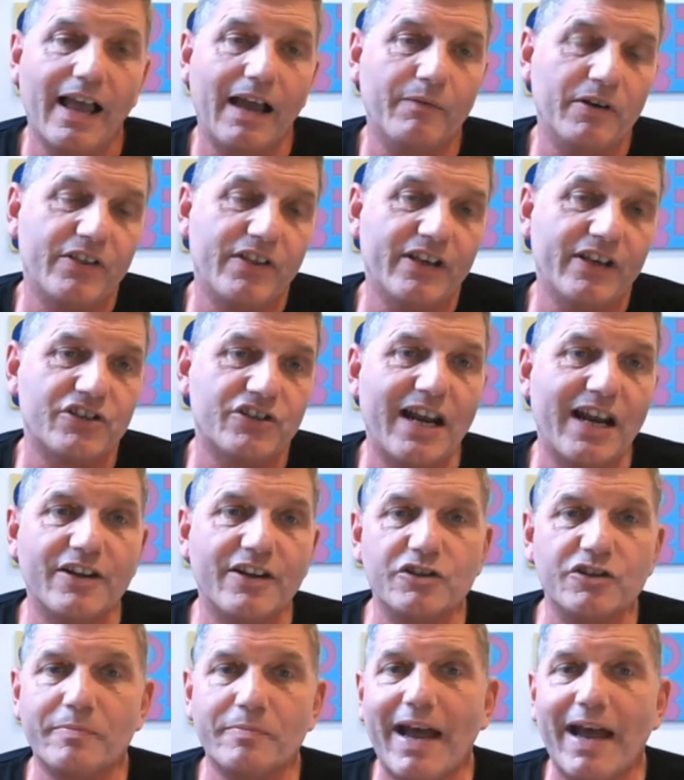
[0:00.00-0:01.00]
And we think
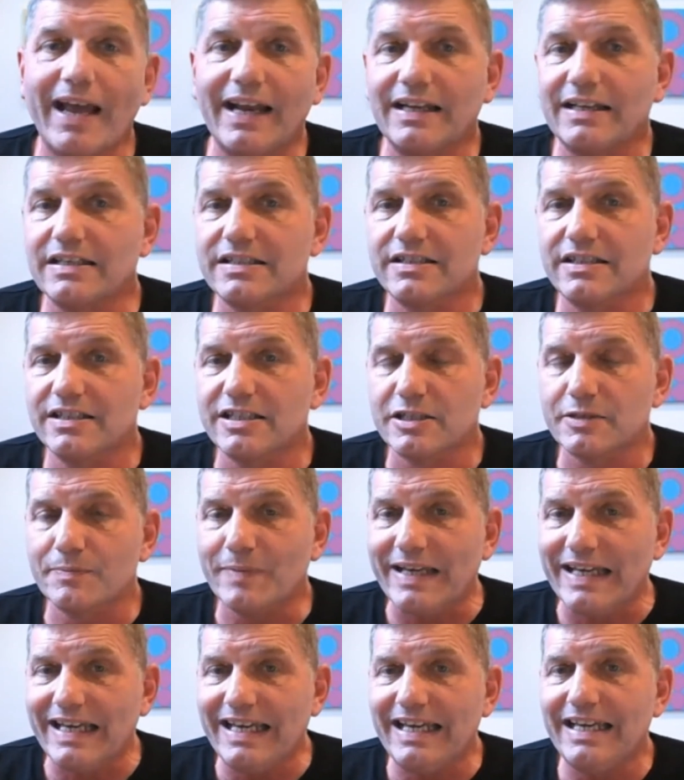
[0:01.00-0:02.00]
challenger banks, the
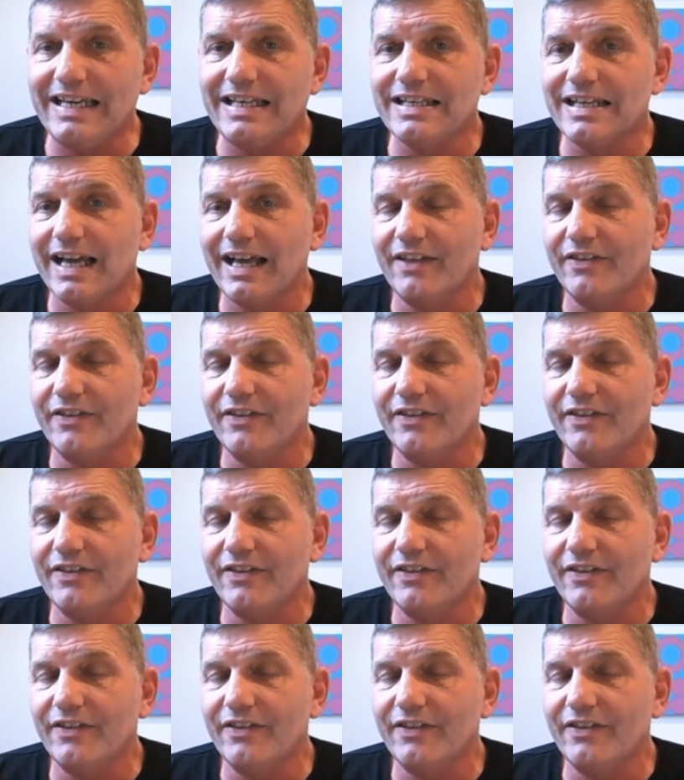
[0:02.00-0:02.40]
speed